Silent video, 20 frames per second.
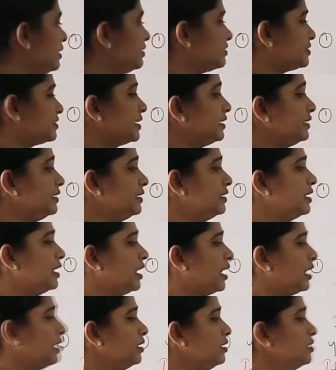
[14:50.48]
He studied
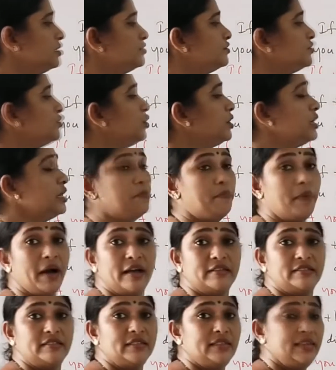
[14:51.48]
hard, so he
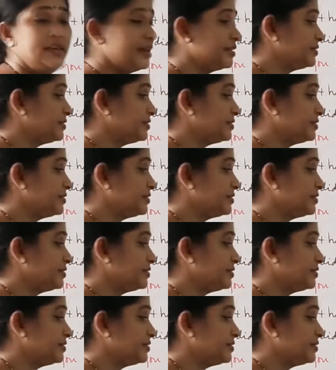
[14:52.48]
passed the